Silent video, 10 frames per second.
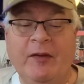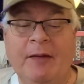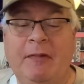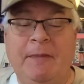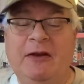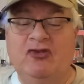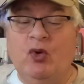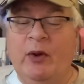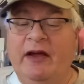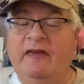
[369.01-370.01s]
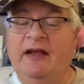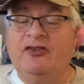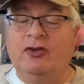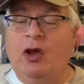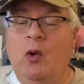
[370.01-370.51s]
Maybe doing things
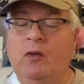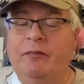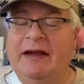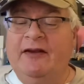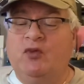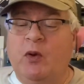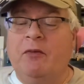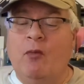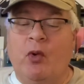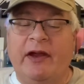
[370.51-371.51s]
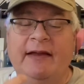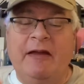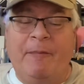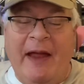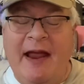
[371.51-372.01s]
alone means we're more
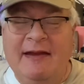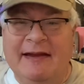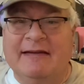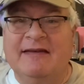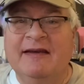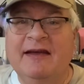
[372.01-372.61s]
independent,